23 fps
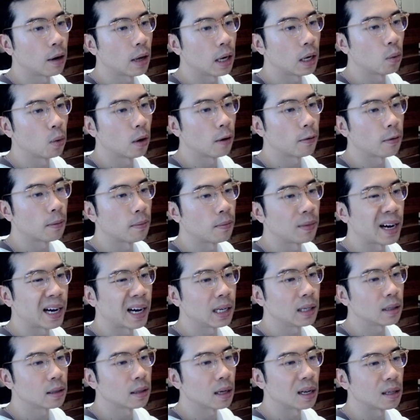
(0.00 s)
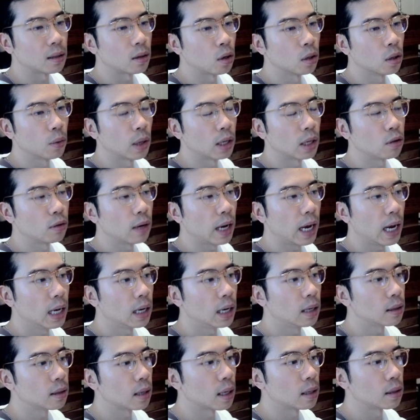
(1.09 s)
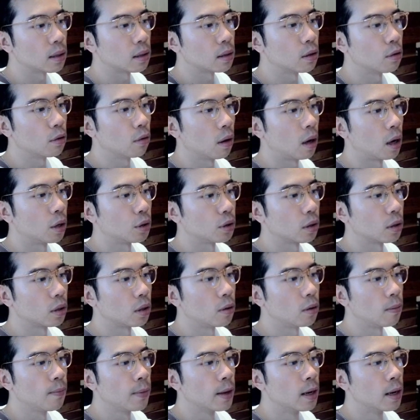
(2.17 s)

Anywhere from 90 cents all the way to 80 cents is still logical.